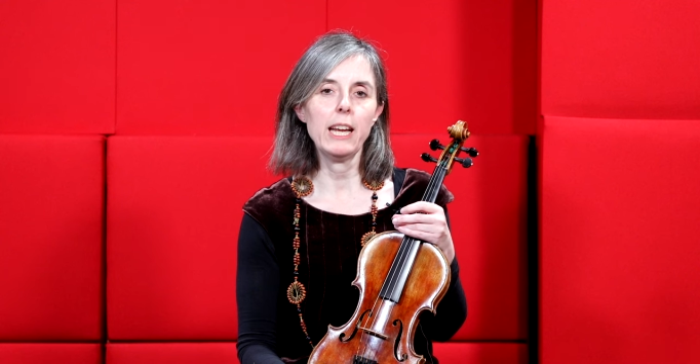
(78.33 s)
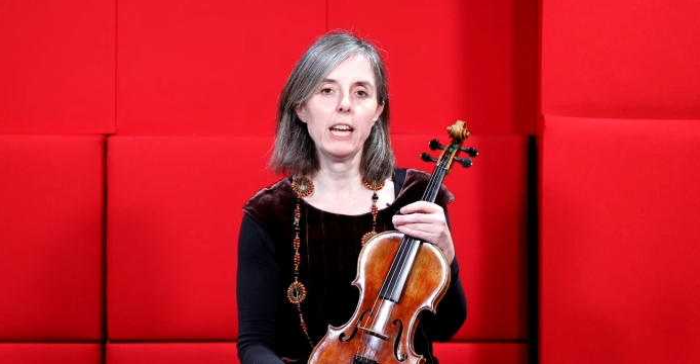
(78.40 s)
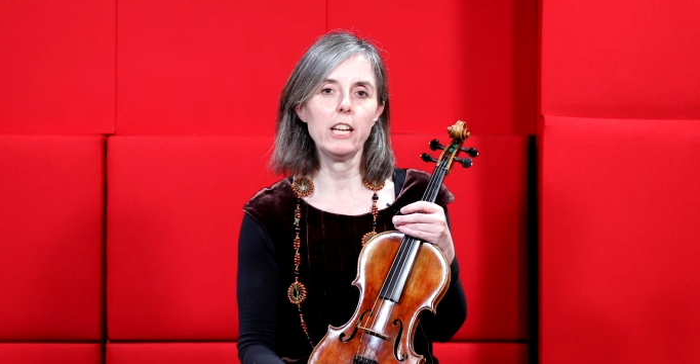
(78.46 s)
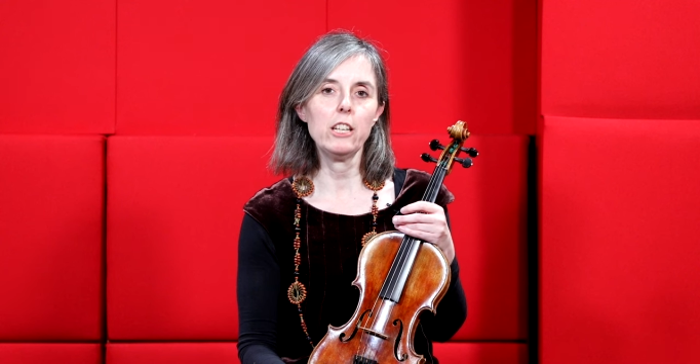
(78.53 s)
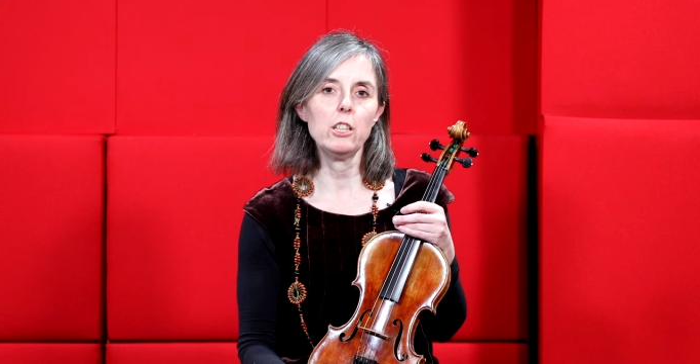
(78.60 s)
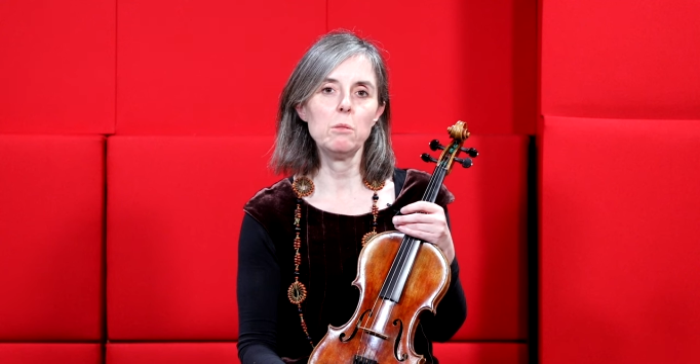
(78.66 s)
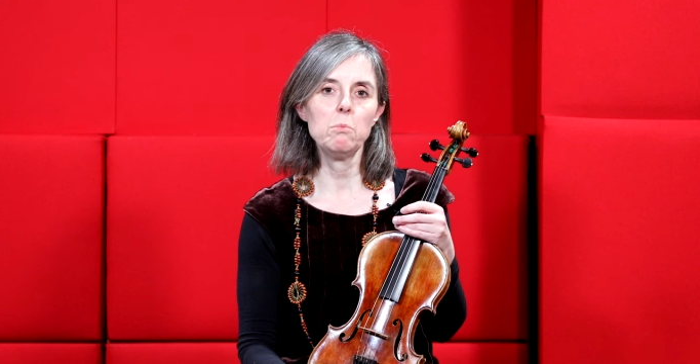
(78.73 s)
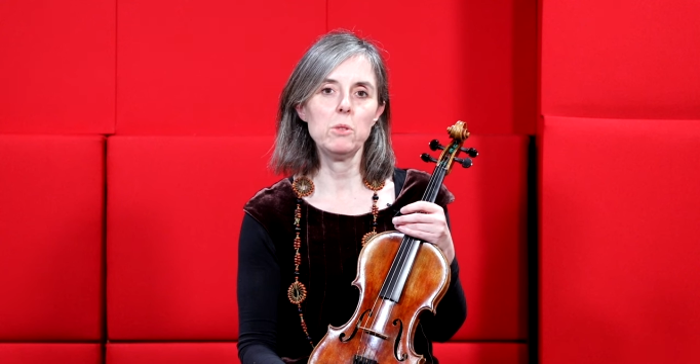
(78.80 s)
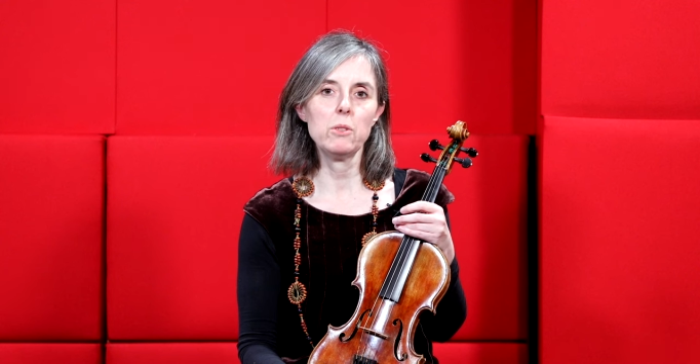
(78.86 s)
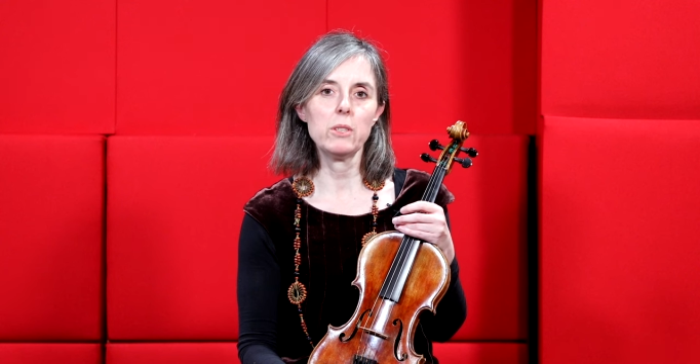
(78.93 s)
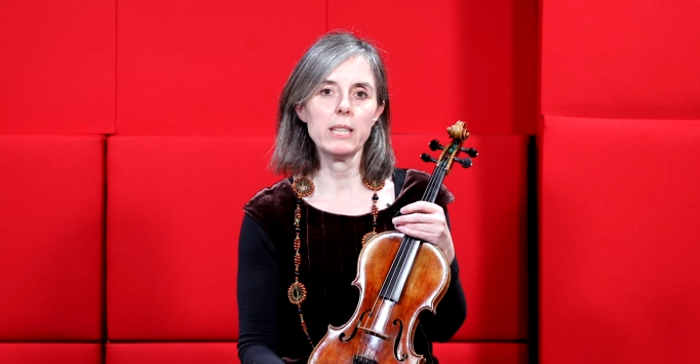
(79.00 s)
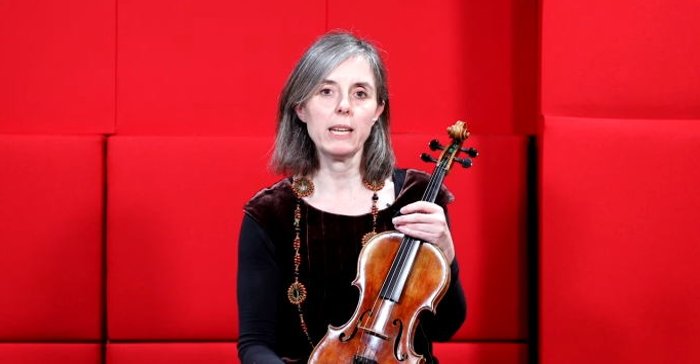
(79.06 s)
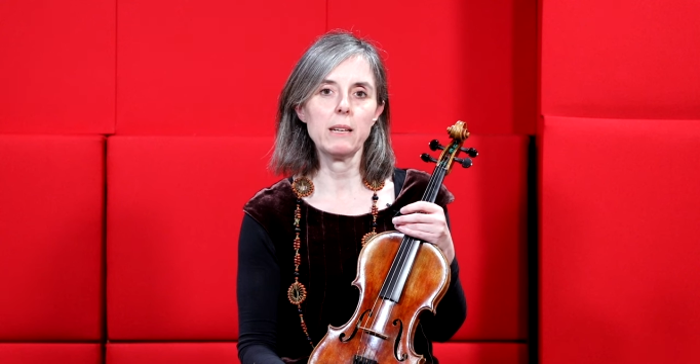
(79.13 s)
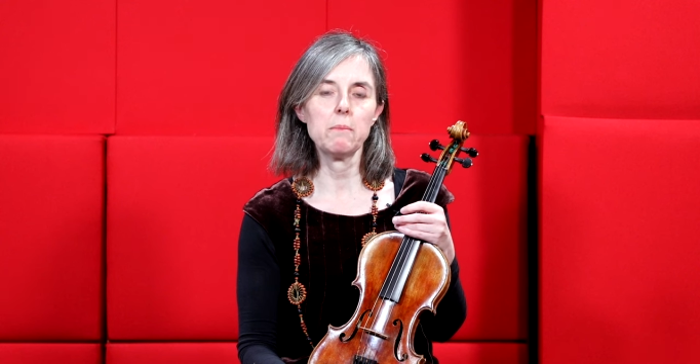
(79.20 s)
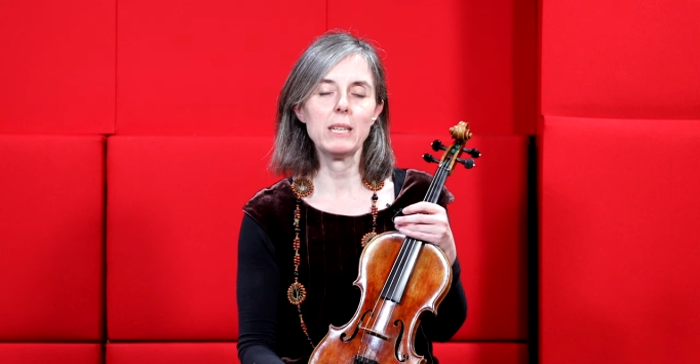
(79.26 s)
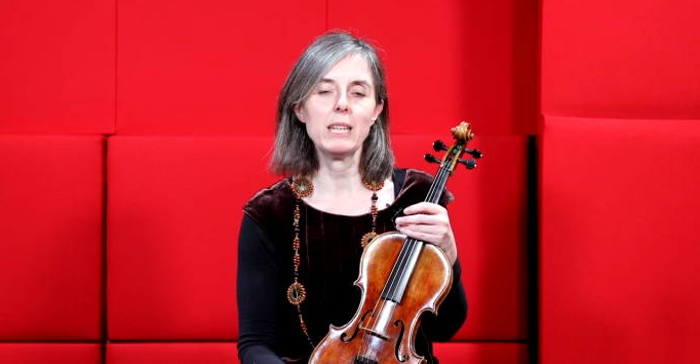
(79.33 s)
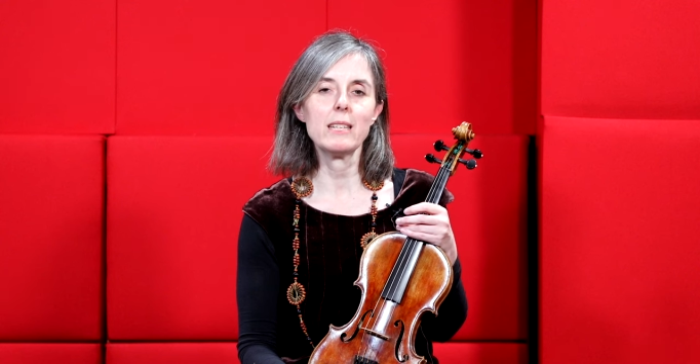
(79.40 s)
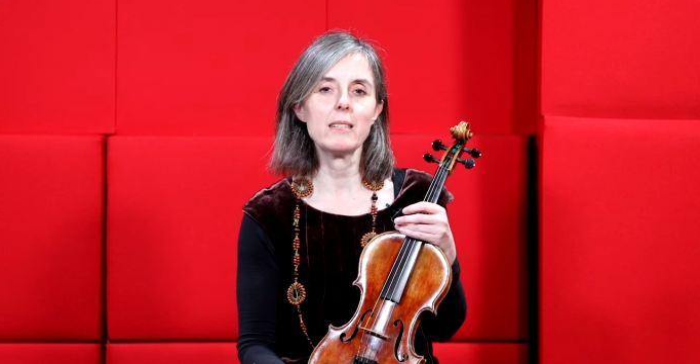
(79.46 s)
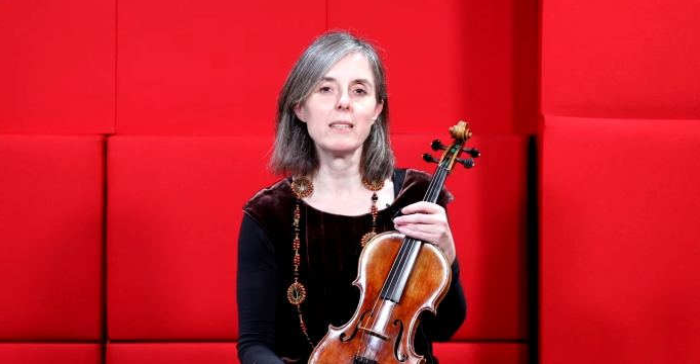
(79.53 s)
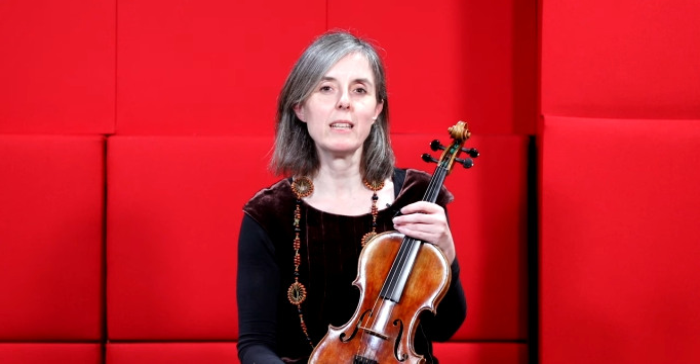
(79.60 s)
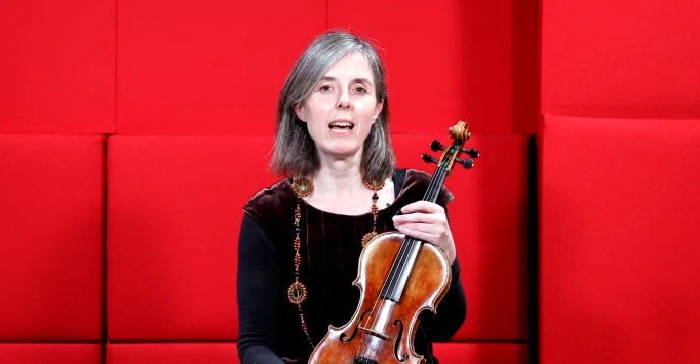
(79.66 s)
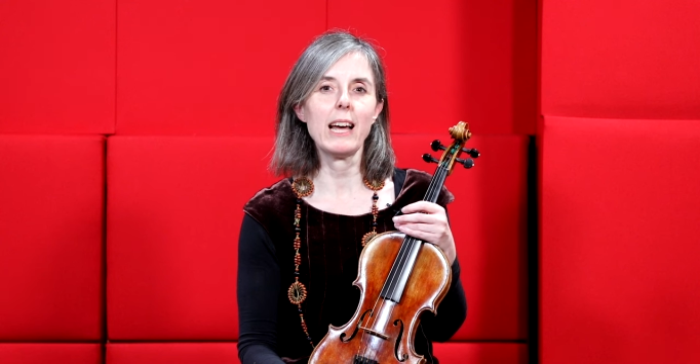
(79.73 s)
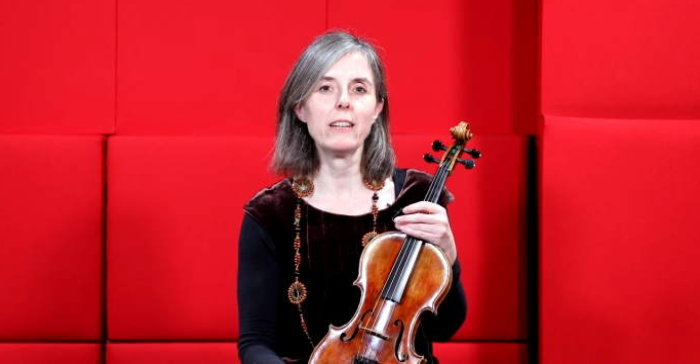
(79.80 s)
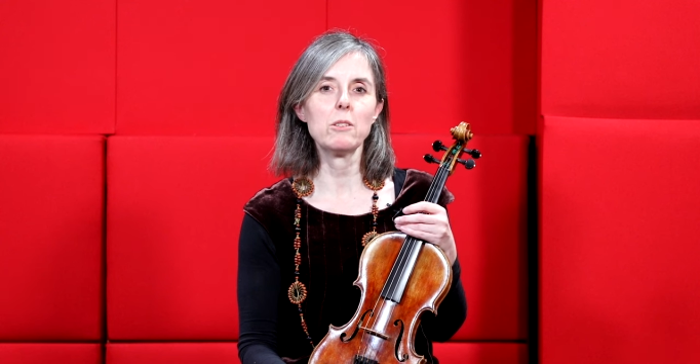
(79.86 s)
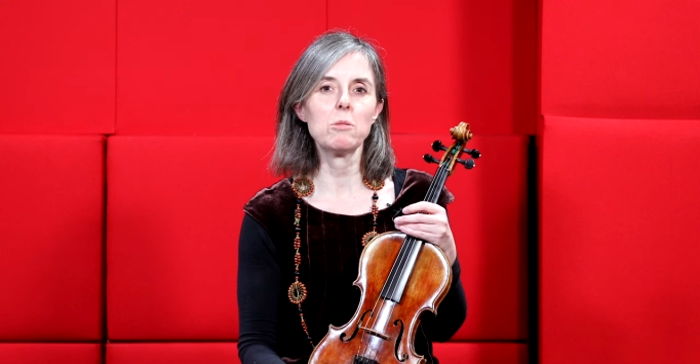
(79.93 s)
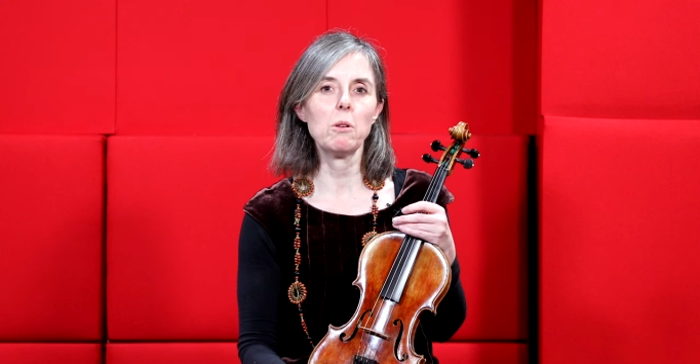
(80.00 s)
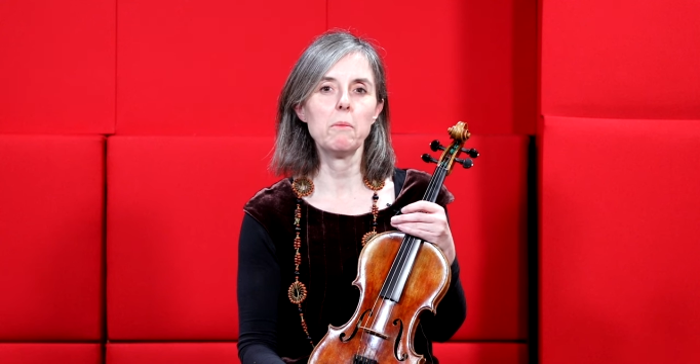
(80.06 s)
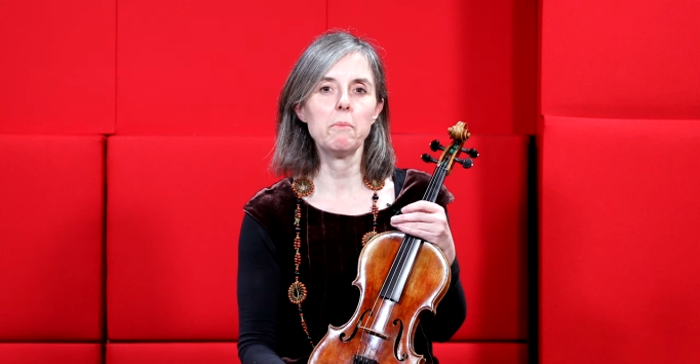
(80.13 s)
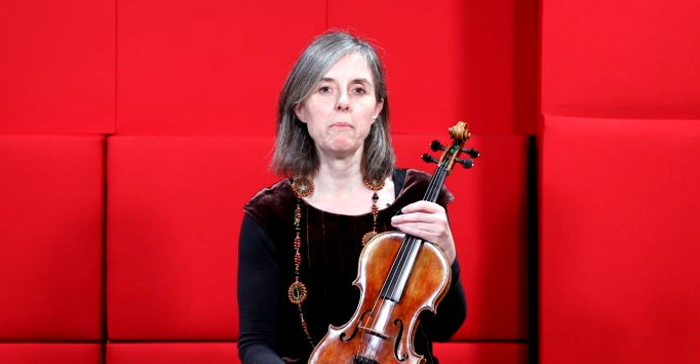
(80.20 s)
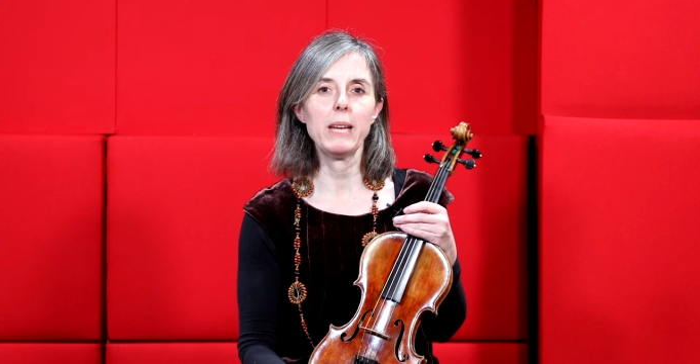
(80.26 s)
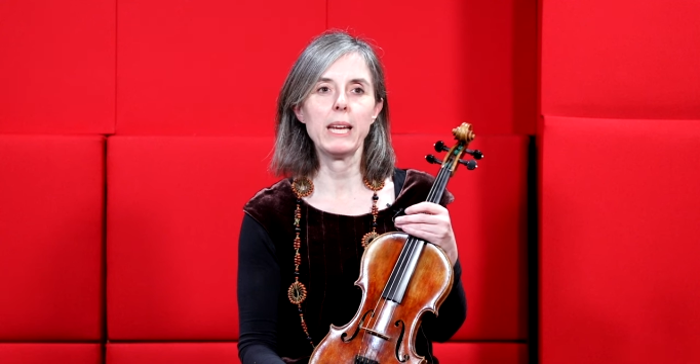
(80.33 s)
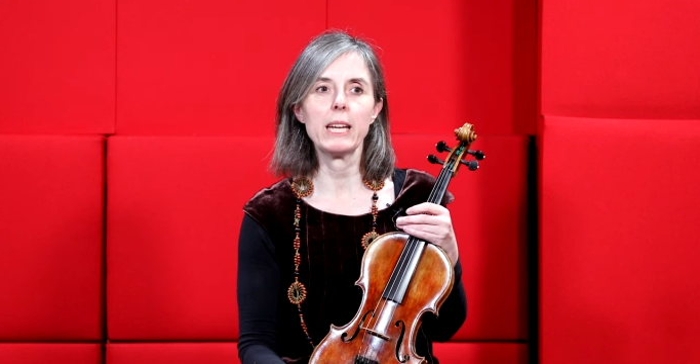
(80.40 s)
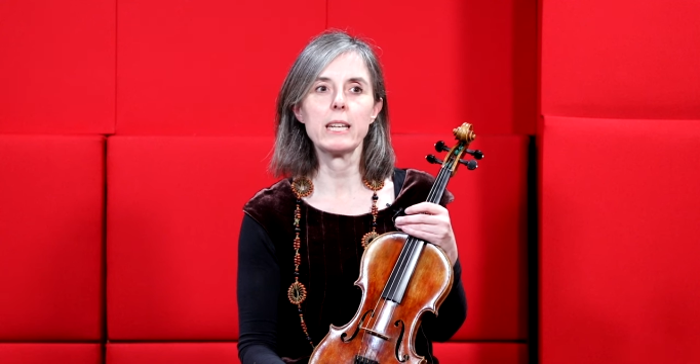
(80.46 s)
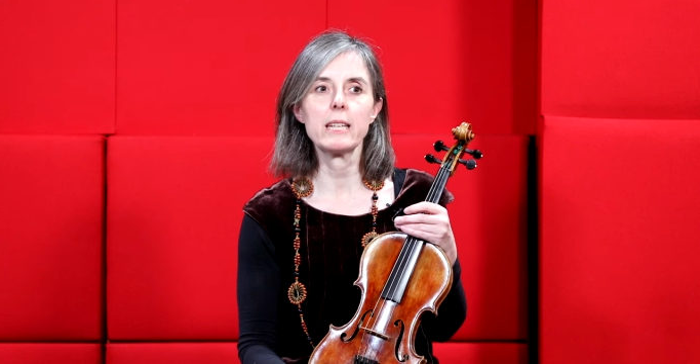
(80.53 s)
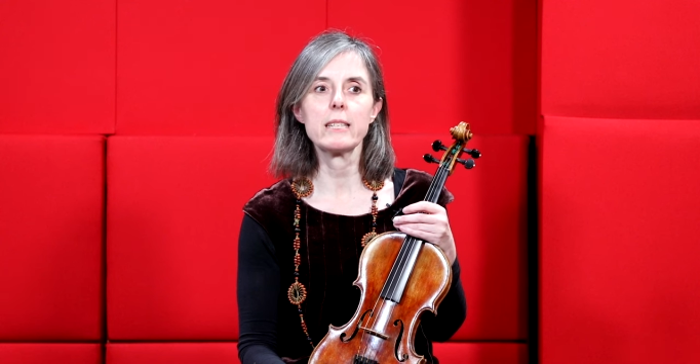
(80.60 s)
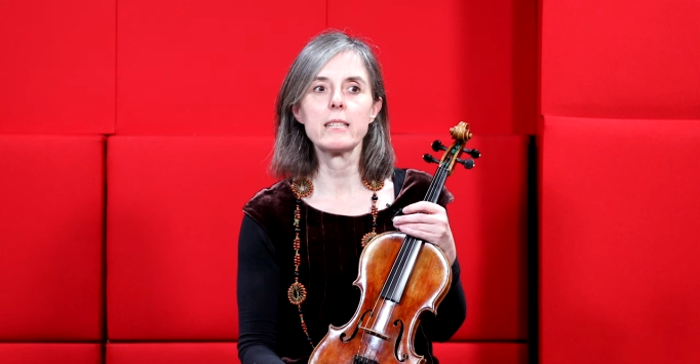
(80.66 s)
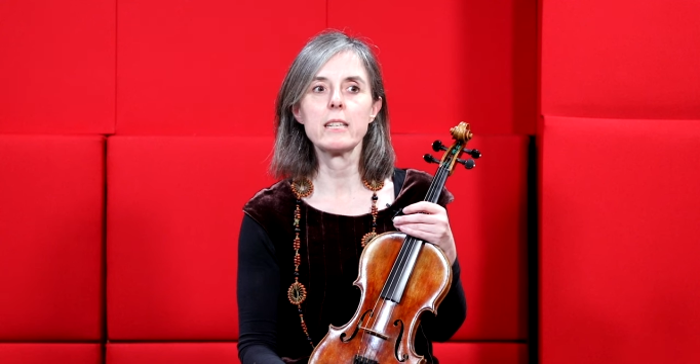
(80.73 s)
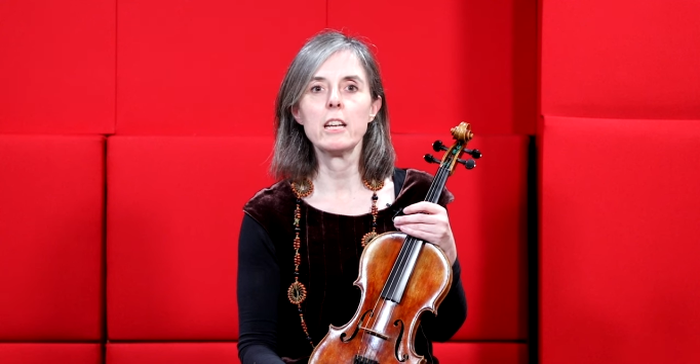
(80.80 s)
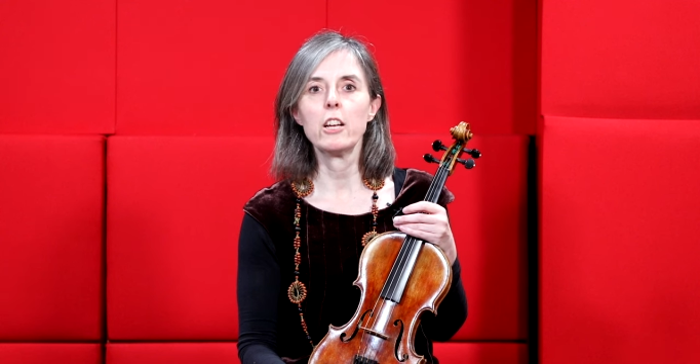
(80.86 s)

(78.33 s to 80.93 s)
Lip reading: in the music, because that's what makes